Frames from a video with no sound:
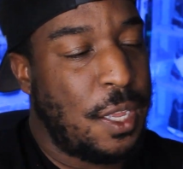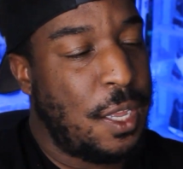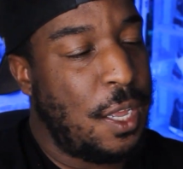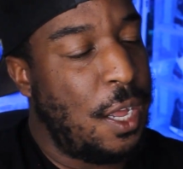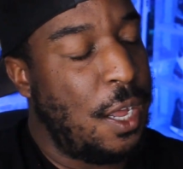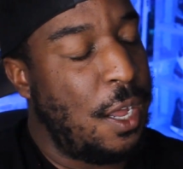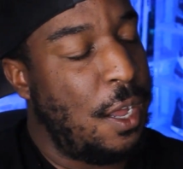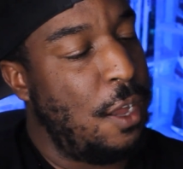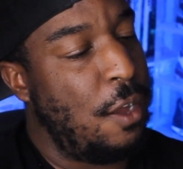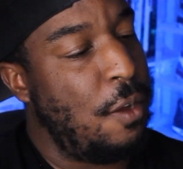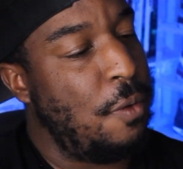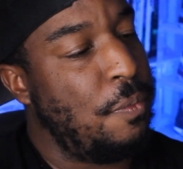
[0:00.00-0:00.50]

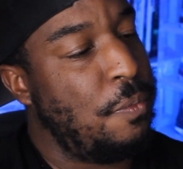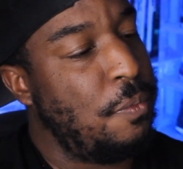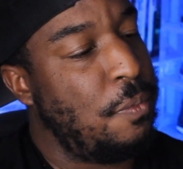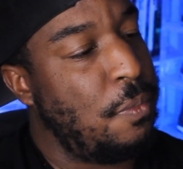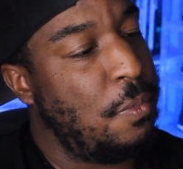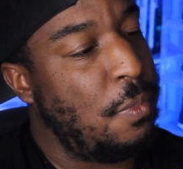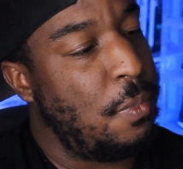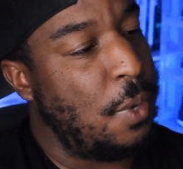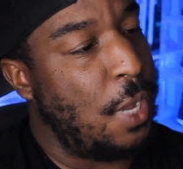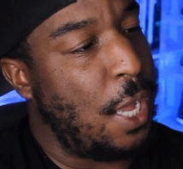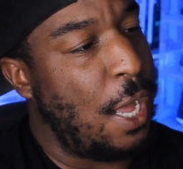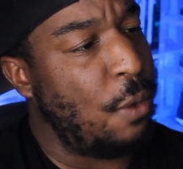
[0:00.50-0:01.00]
Um,
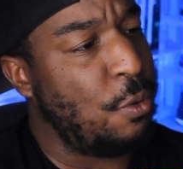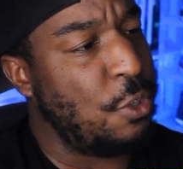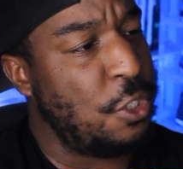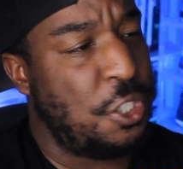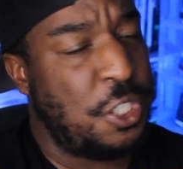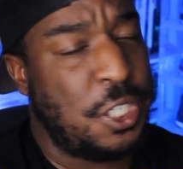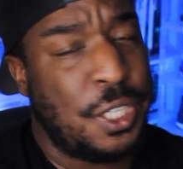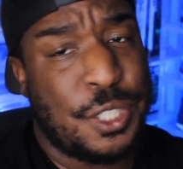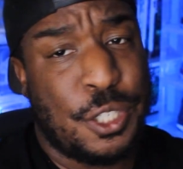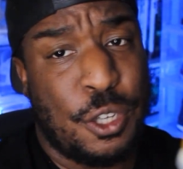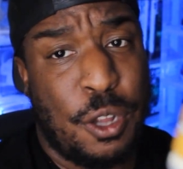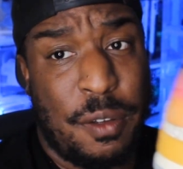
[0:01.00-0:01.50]
I was
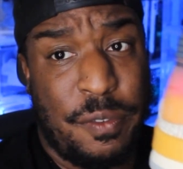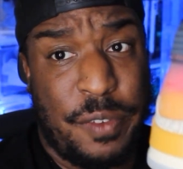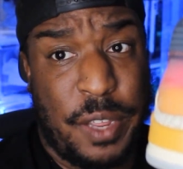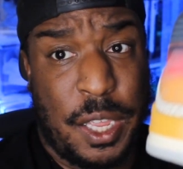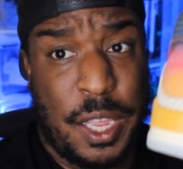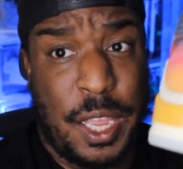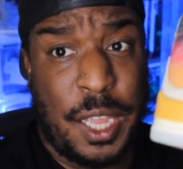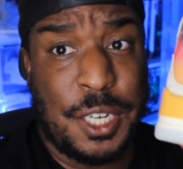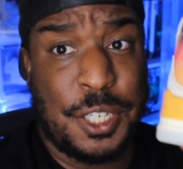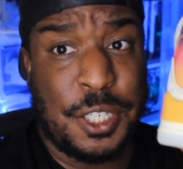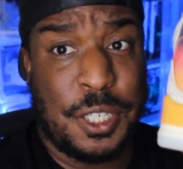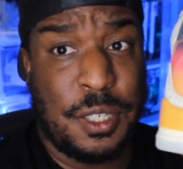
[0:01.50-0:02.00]
just on
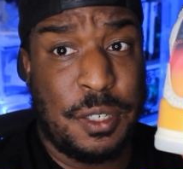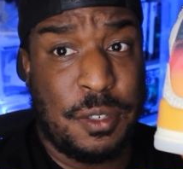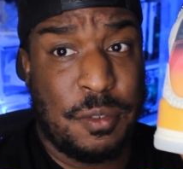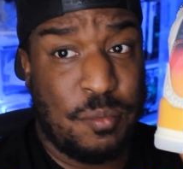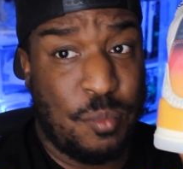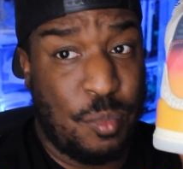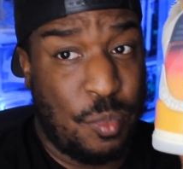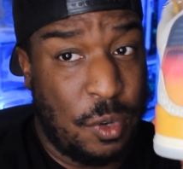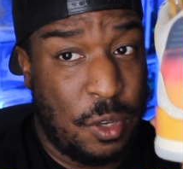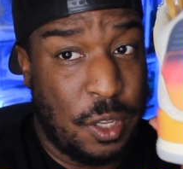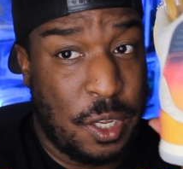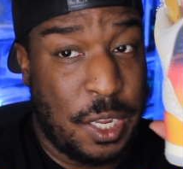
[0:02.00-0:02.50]
vacation
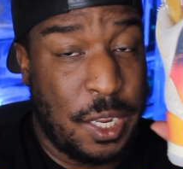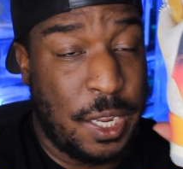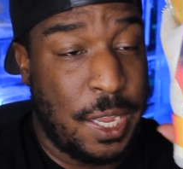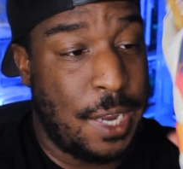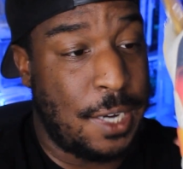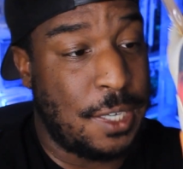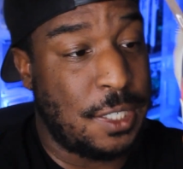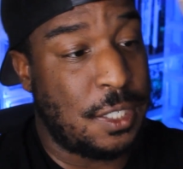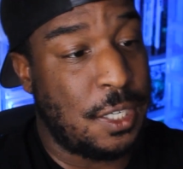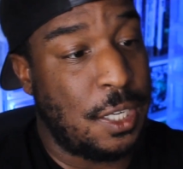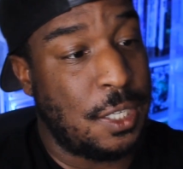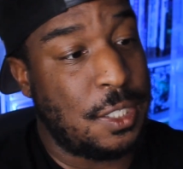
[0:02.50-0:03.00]
looking at
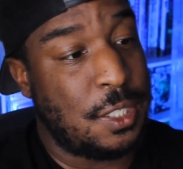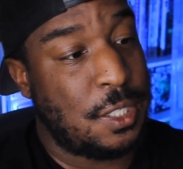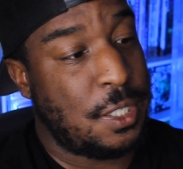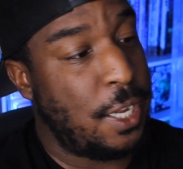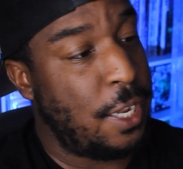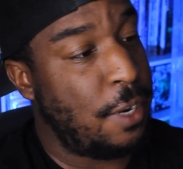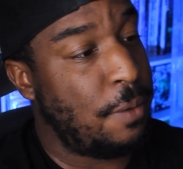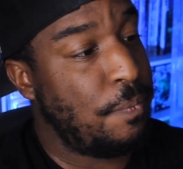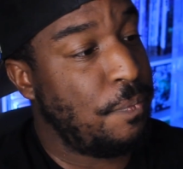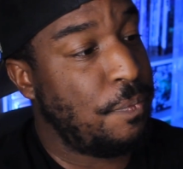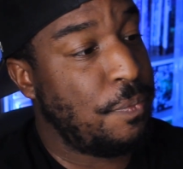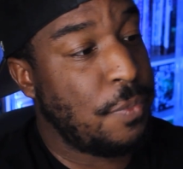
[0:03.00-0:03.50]
a
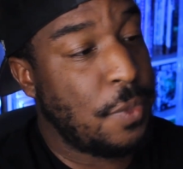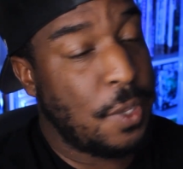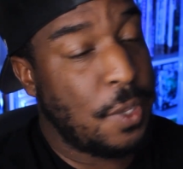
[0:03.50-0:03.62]
sunset.